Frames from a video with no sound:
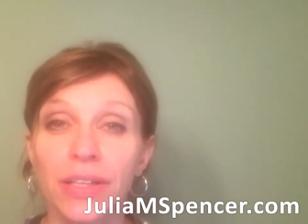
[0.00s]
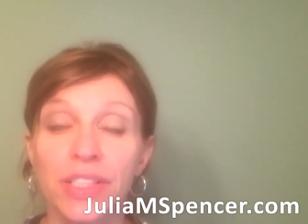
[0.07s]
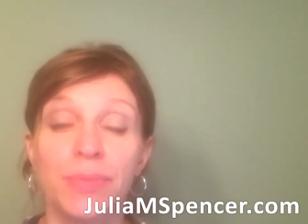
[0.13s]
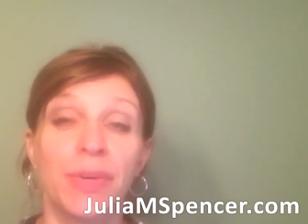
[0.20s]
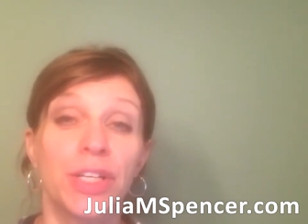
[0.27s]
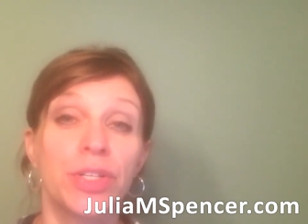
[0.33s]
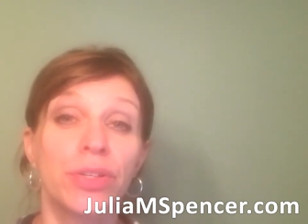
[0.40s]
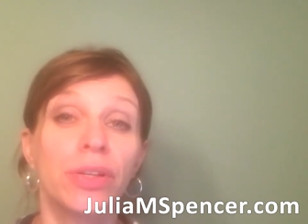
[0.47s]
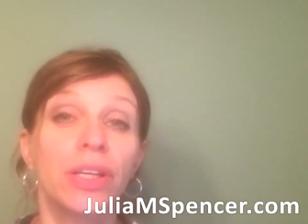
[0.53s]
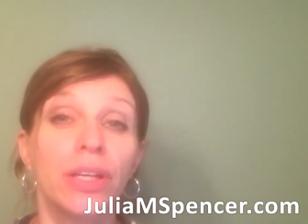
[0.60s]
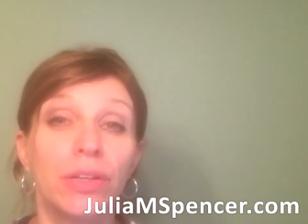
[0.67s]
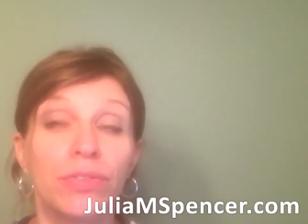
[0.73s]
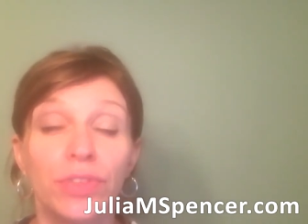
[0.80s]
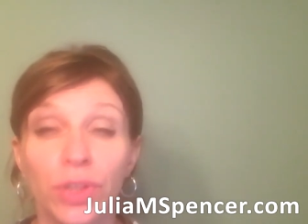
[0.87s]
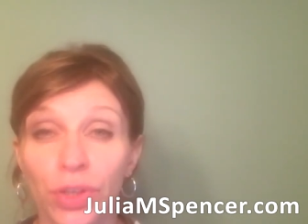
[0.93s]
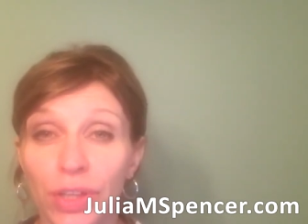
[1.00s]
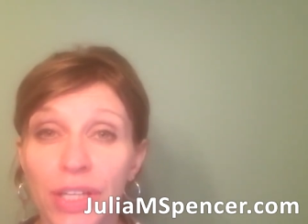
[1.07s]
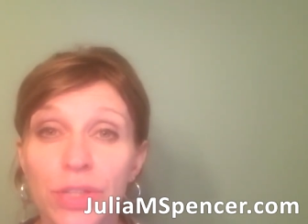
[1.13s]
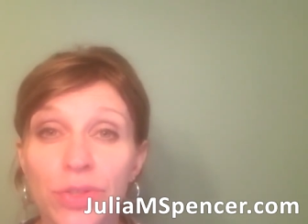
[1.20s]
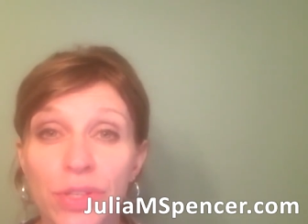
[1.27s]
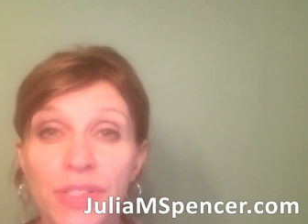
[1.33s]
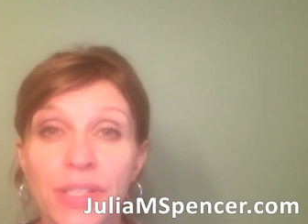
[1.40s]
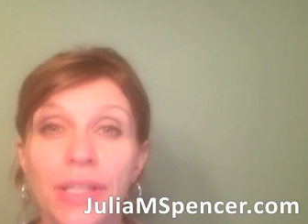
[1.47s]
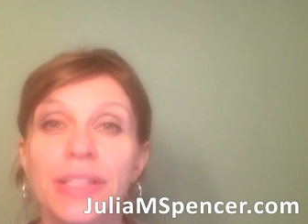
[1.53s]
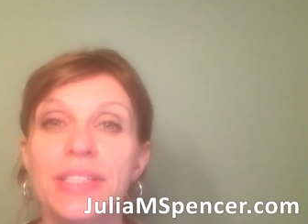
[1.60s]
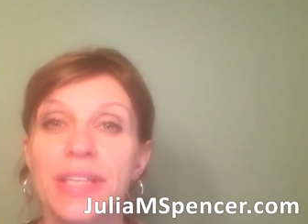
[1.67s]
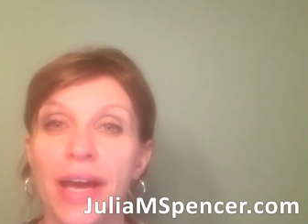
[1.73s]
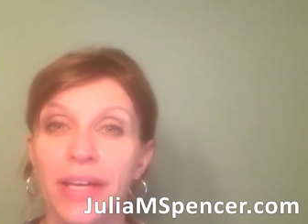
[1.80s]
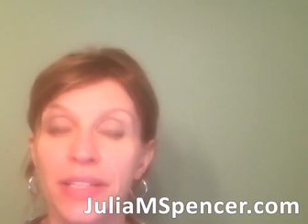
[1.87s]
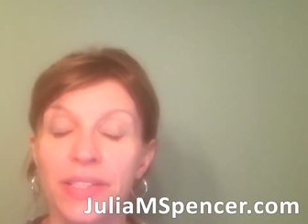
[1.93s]
especially if you're interested in
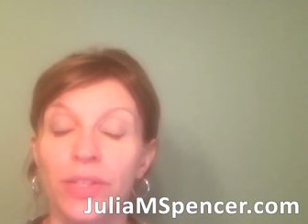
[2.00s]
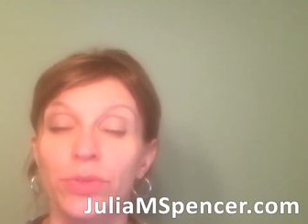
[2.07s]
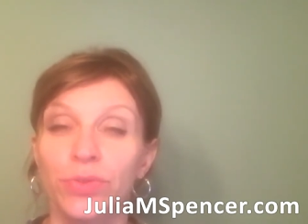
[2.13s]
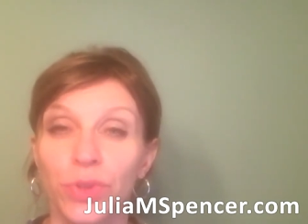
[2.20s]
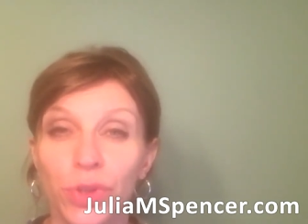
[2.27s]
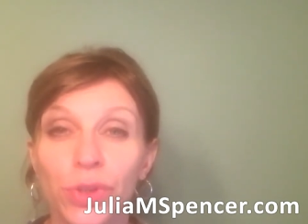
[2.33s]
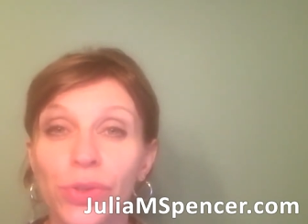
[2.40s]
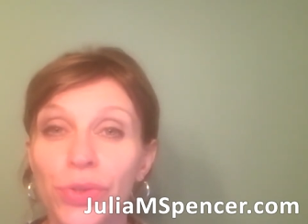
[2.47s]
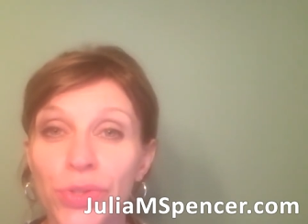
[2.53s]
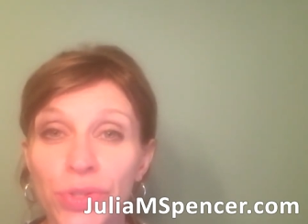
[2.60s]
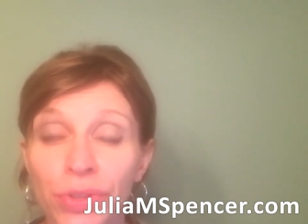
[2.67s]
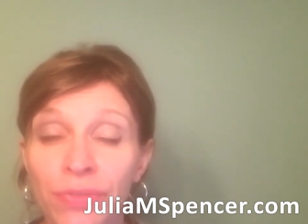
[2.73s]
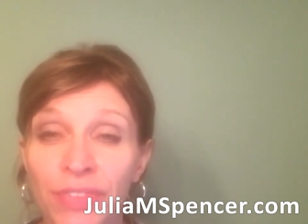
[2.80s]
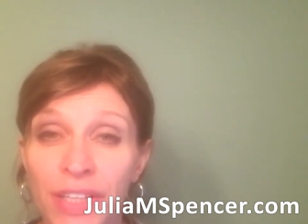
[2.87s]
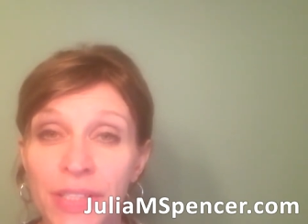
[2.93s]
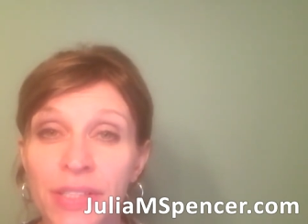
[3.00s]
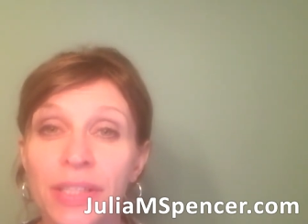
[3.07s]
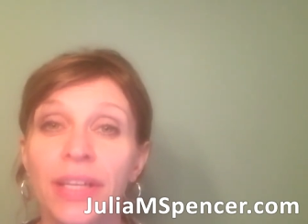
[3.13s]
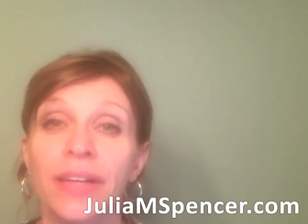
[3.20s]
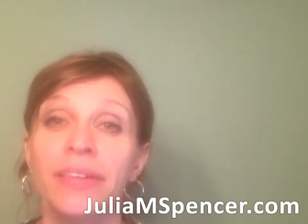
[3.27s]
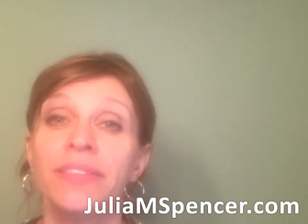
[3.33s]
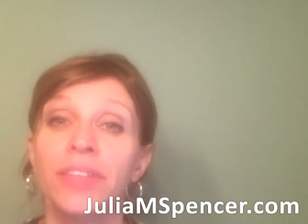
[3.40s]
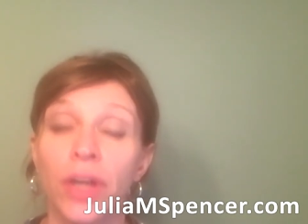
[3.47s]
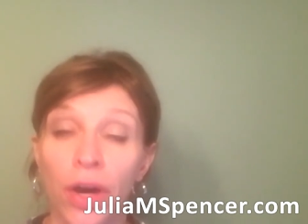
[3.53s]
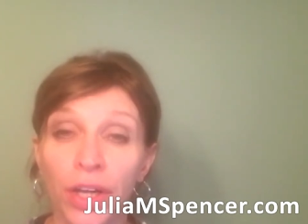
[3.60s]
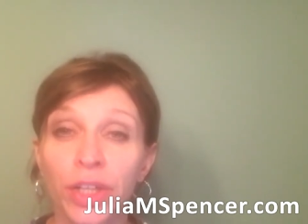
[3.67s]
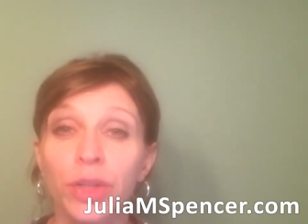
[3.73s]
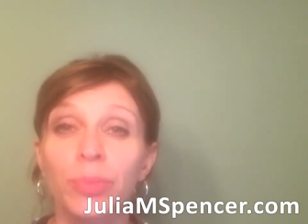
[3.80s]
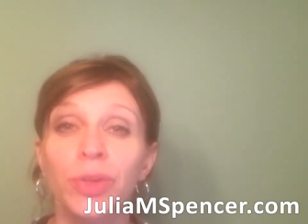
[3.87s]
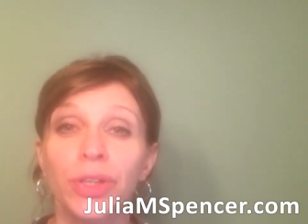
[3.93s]
tax sale foreclosure investing. I have an
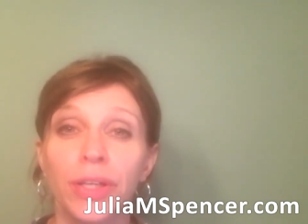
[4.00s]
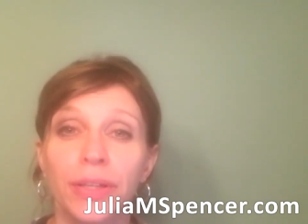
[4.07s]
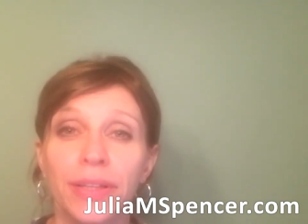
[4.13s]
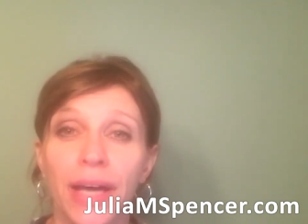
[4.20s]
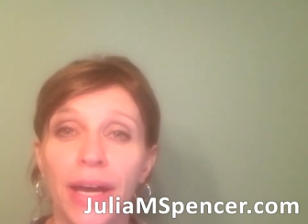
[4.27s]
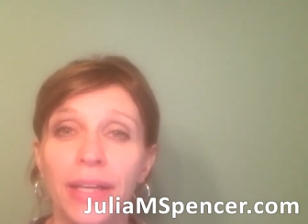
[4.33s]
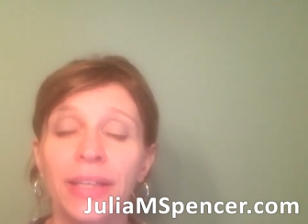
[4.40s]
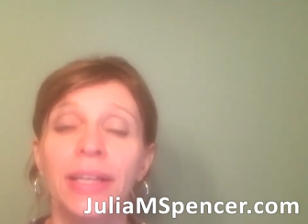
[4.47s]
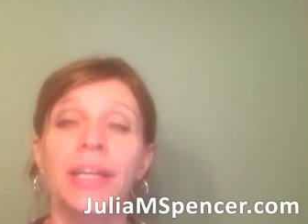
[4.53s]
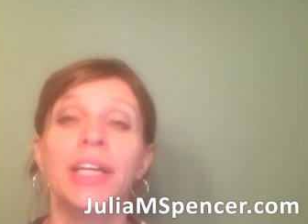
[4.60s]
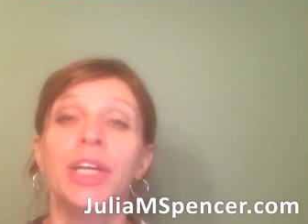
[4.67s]
audiobook on that.